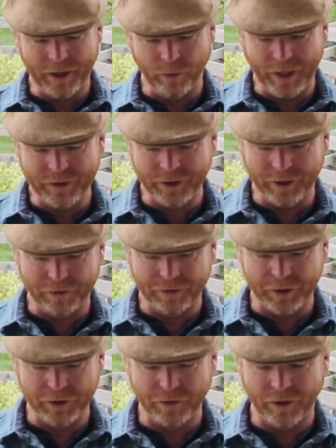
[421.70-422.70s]
Rising, our
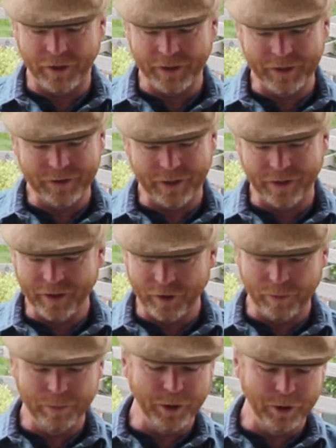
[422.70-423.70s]
first vlog, he said,
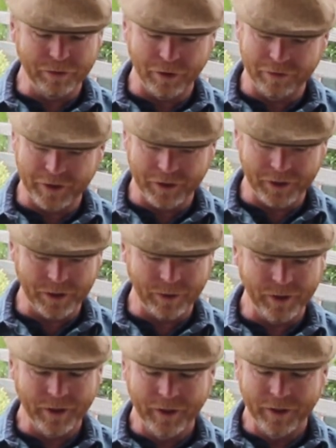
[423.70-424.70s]
another beautiful
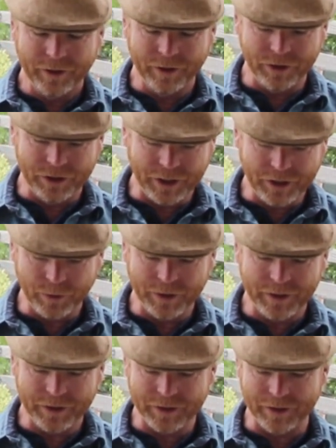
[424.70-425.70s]
video. Your
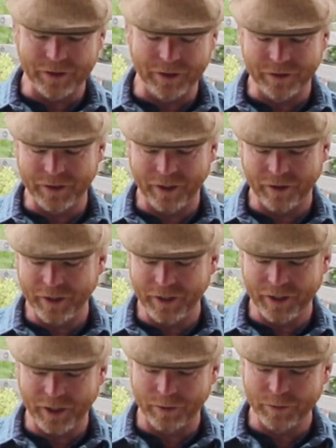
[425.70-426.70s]
genuineness and sincerity
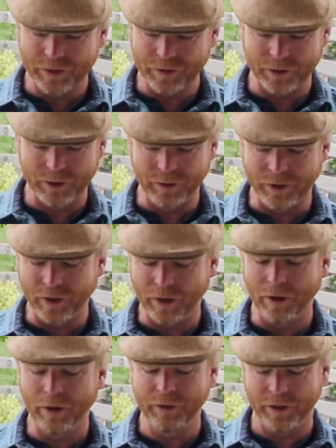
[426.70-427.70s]
comes through in
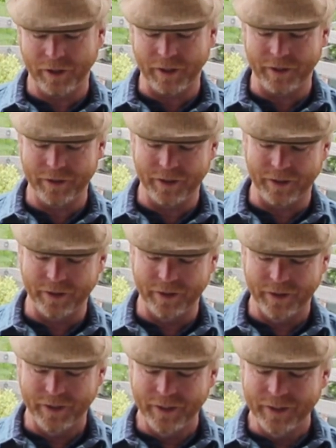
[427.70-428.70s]
all of your content.
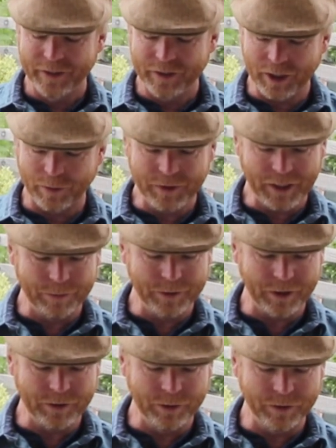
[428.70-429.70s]
Sometimes
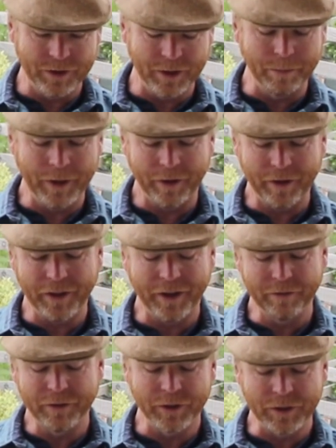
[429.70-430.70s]
I'll use the
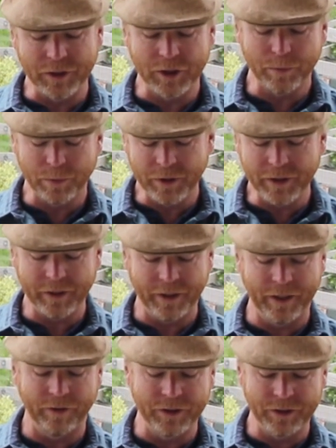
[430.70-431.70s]
marathon versus sprint
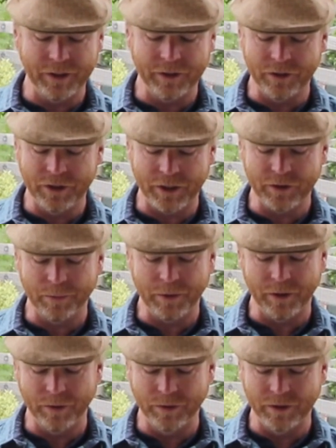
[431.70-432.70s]
analogy to
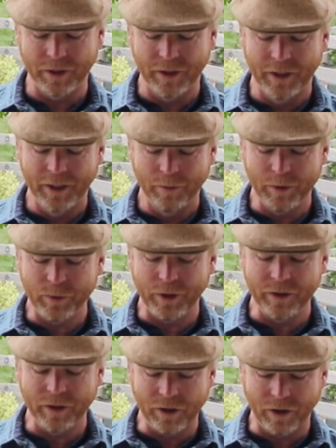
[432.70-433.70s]
juxtapose
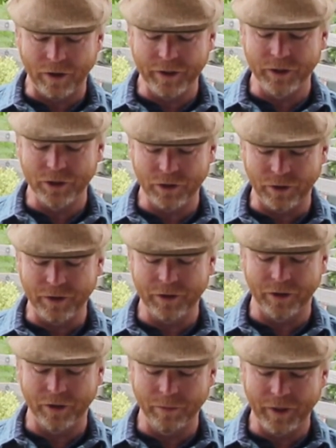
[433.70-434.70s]
between the long and
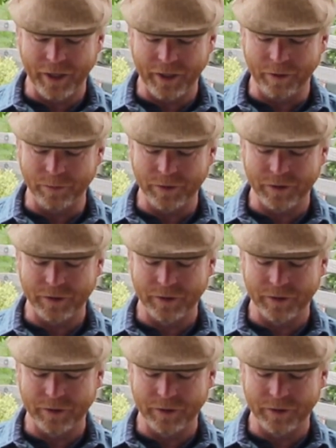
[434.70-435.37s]
short-term games.